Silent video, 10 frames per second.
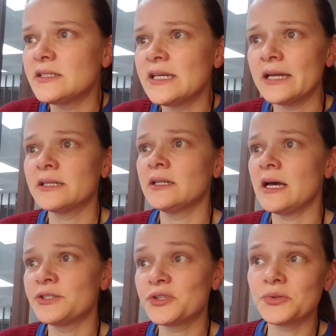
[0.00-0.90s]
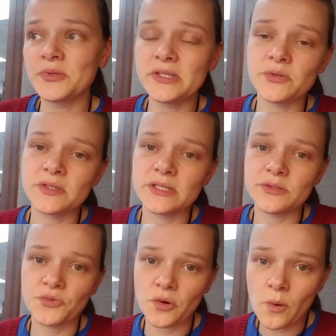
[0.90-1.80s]
technological resources and
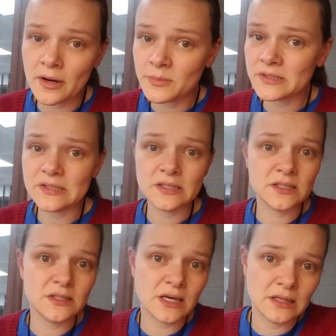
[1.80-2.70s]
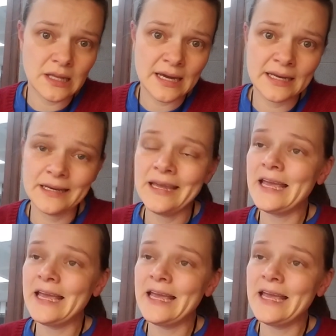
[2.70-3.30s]
requirements. This is online.